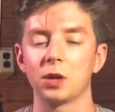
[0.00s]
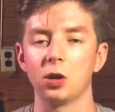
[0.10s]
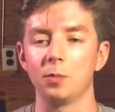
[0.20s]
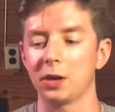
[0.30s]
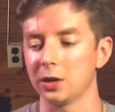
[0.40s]

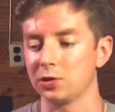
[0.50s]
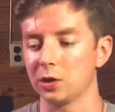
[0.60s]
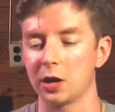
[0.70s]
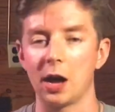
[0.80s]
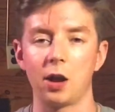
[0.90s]
Because
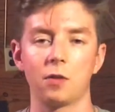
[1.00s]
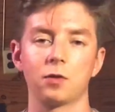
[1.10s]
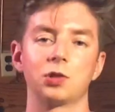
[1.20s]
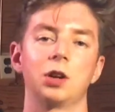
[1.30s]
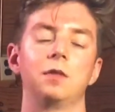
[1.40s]
God
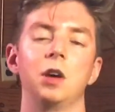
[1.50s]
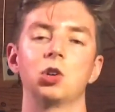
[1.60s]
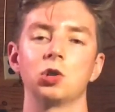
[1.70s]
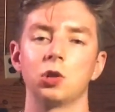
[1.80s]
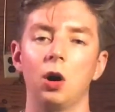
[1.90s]
offers
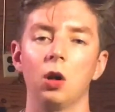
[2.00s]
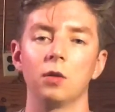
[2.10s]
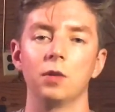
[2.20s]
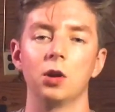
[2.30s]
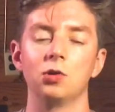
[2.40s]
salvation to all
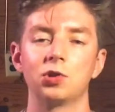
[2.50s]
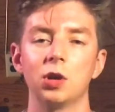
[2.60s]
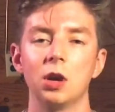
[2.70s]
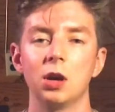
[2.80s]
of those